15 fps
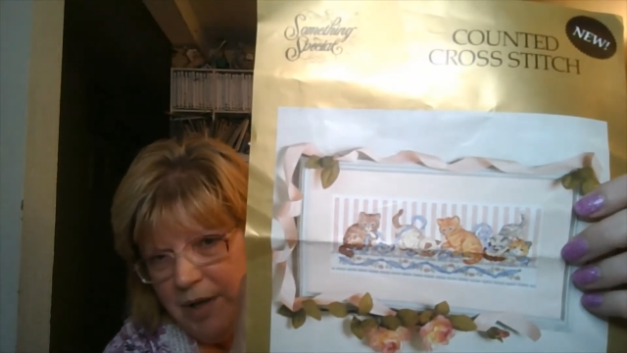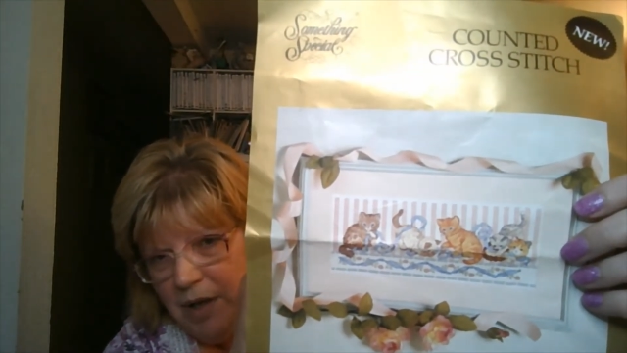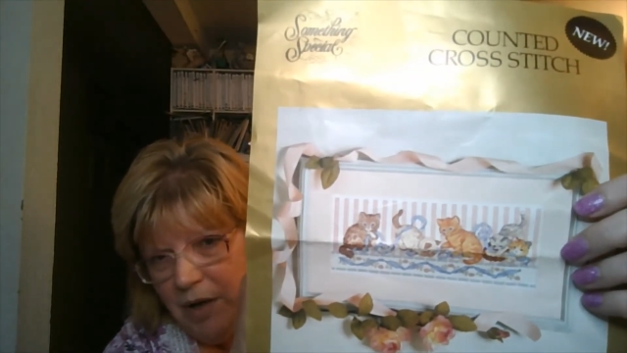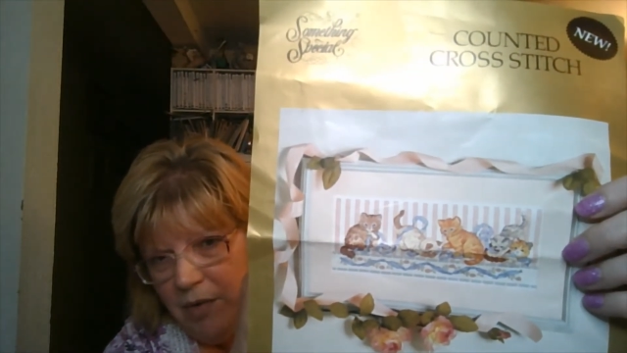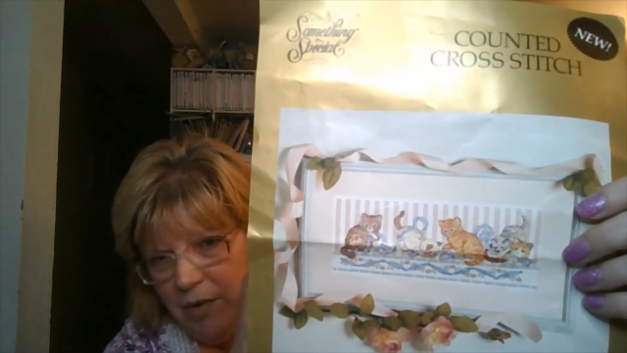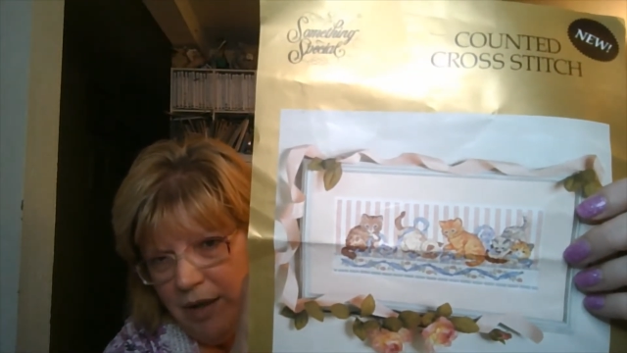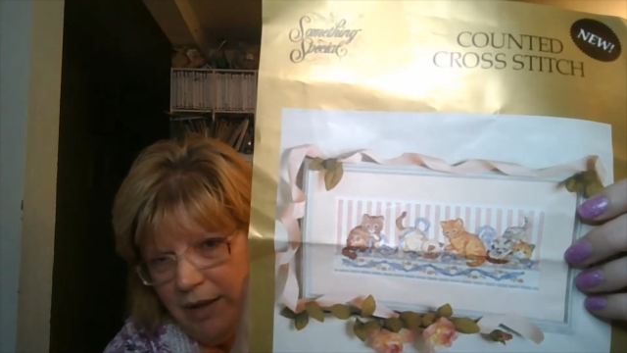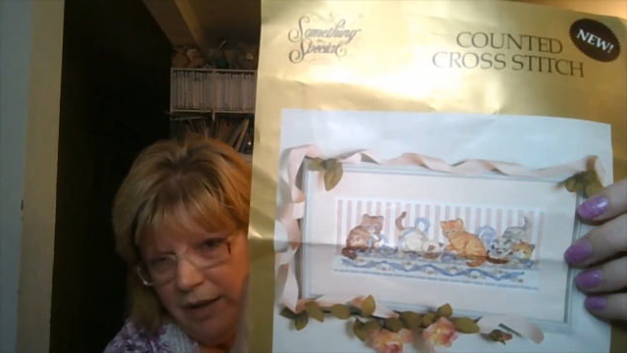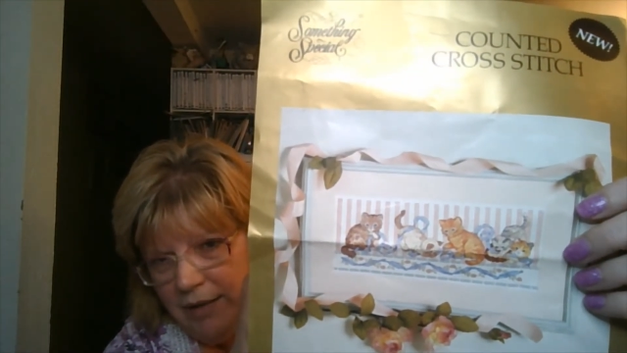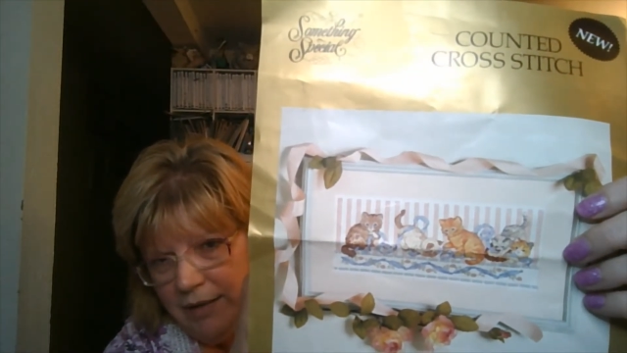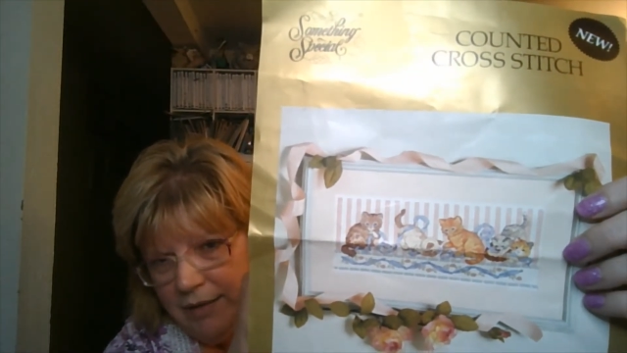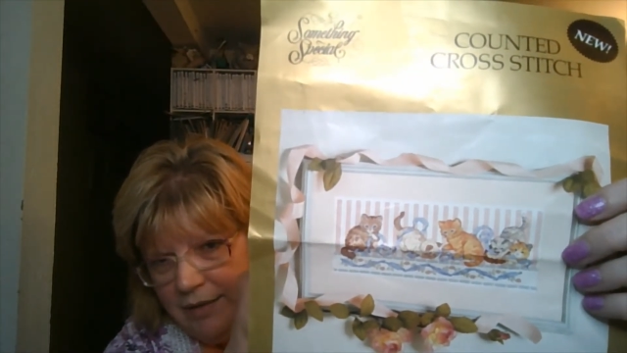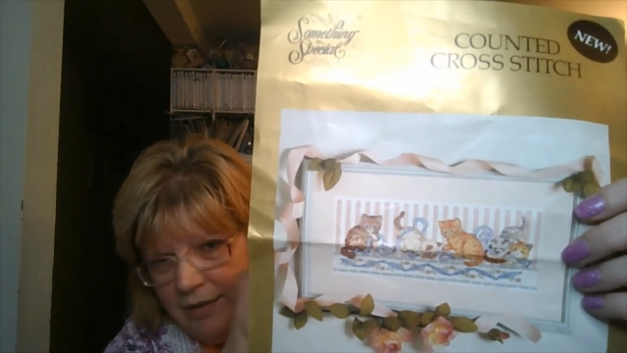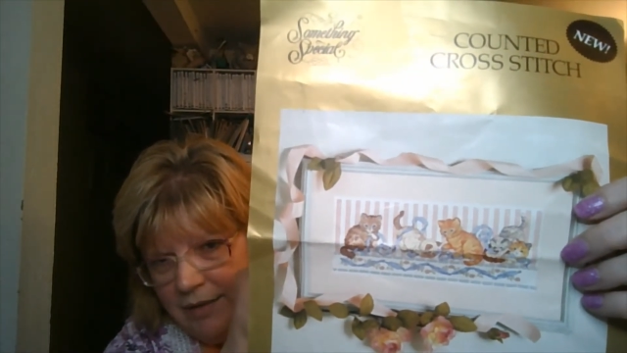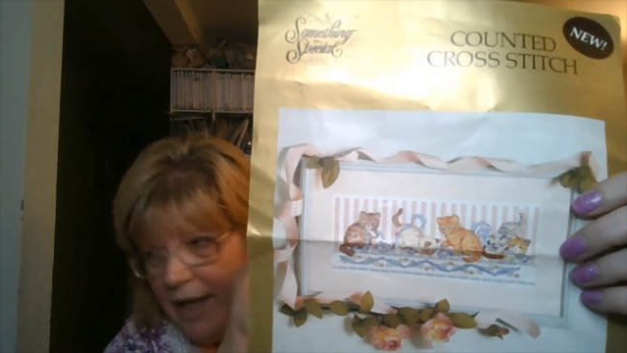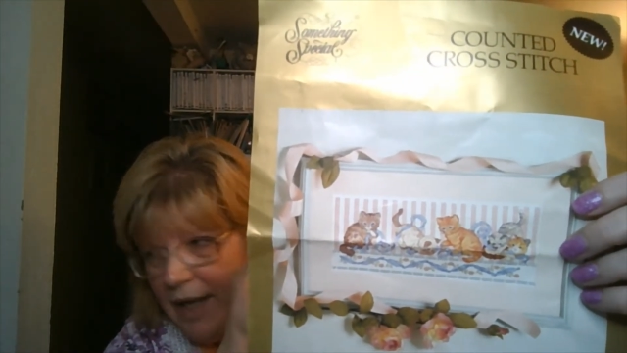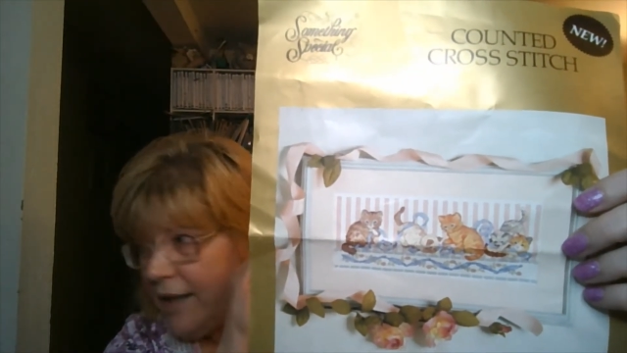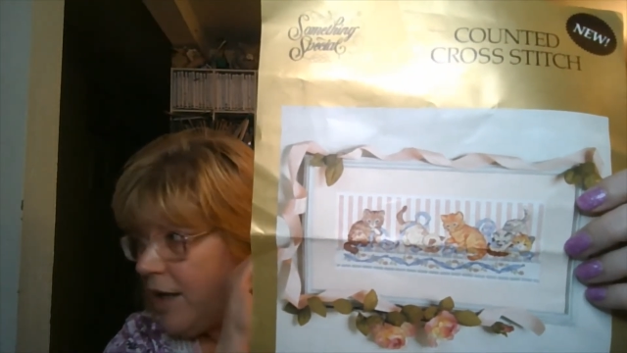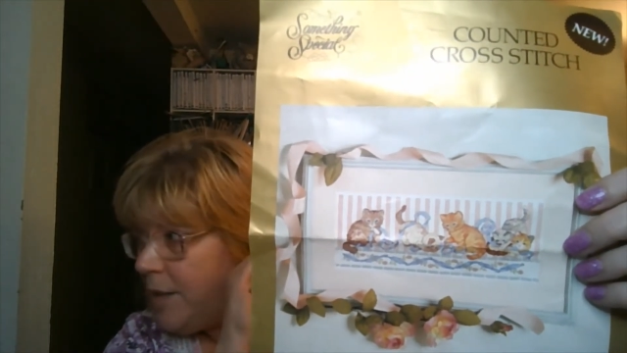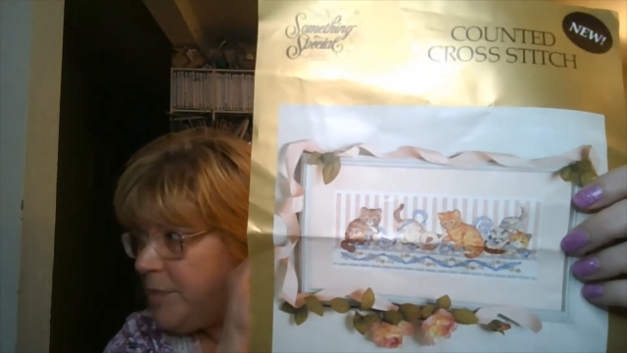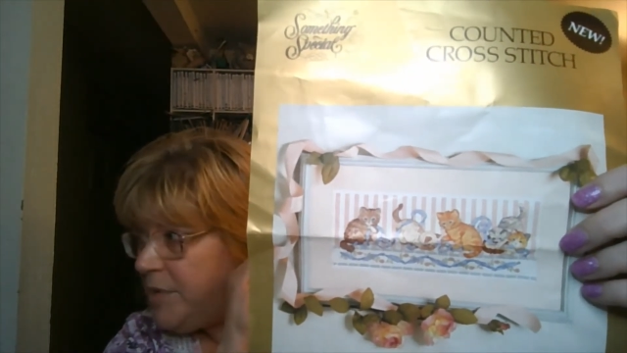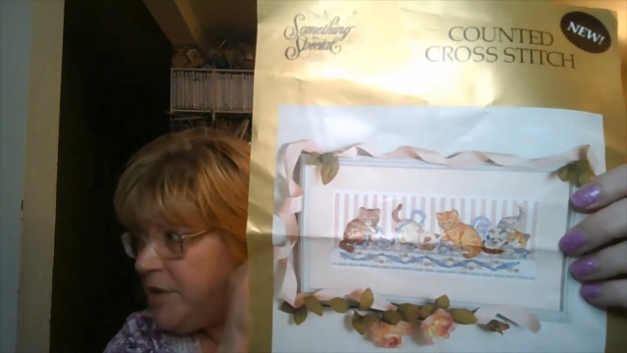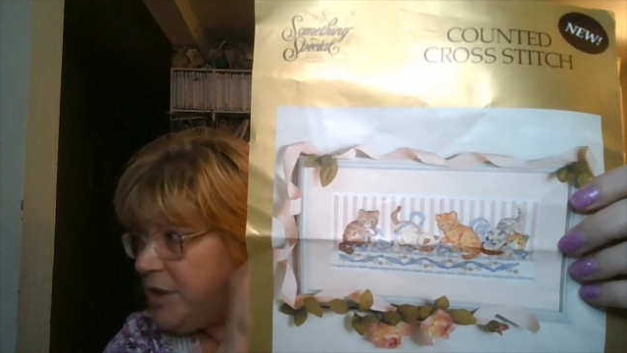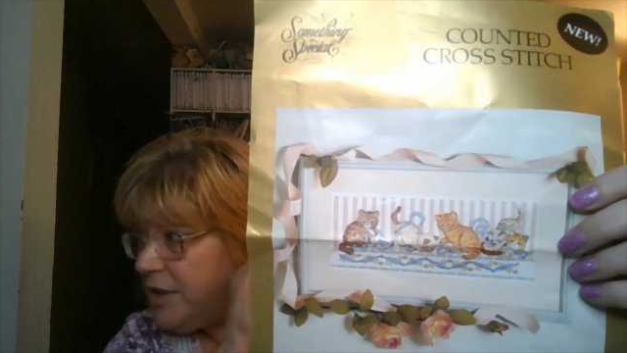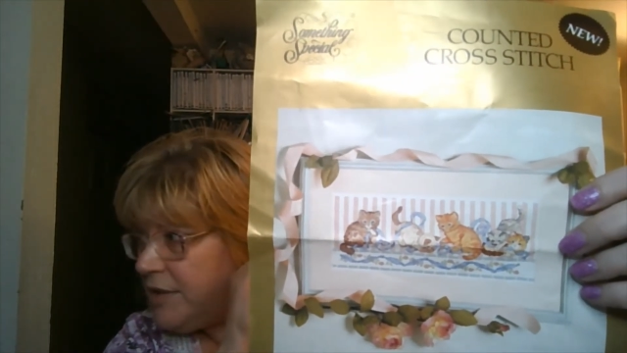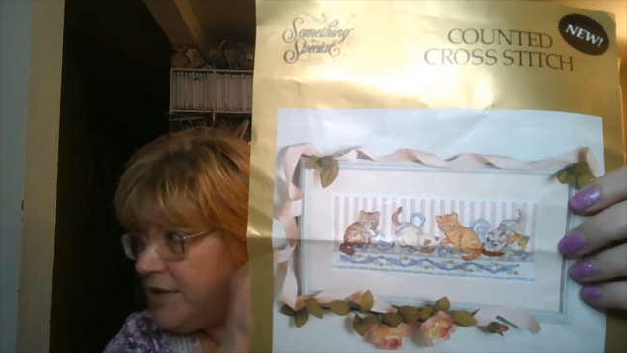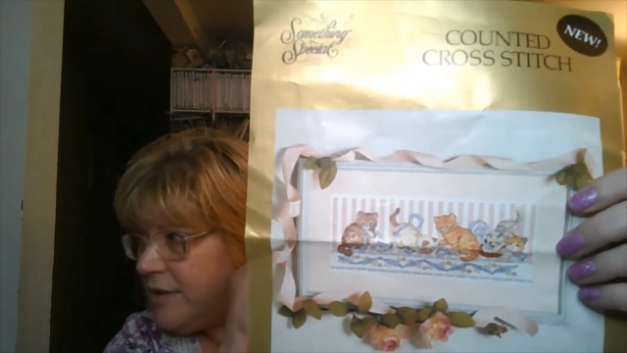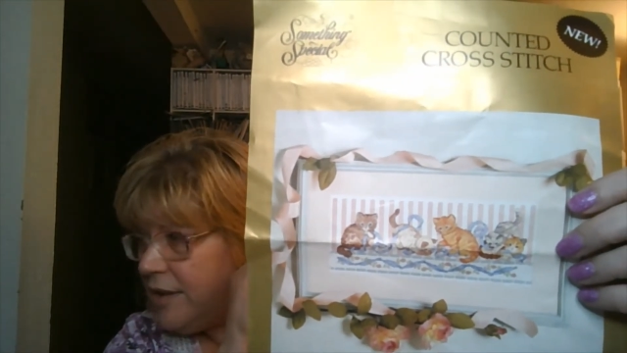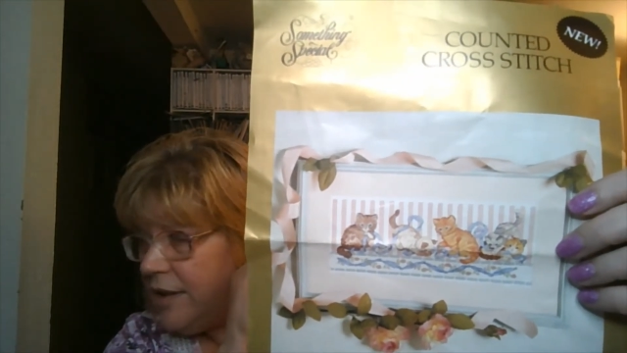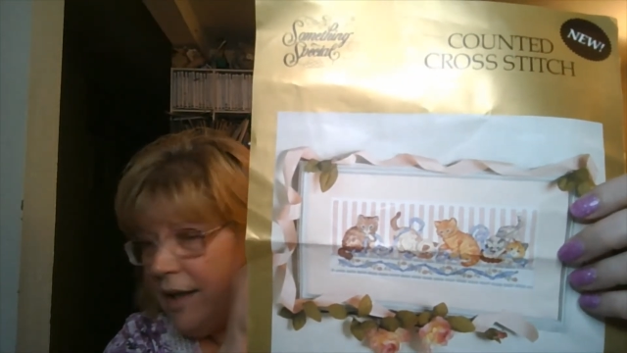going, I had options.